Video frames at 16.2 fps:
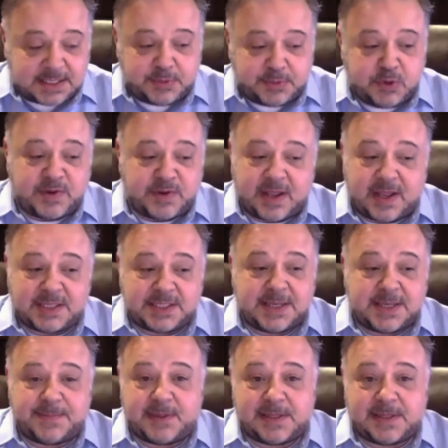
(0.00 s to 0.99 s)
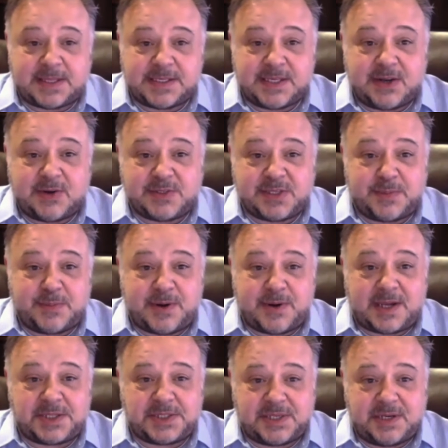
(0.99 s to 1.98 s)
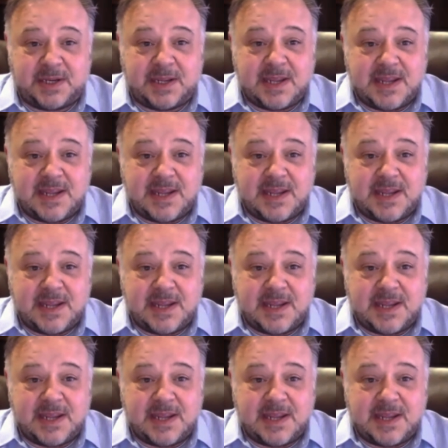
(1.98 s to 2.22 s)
A proof of concept that doesn't go into production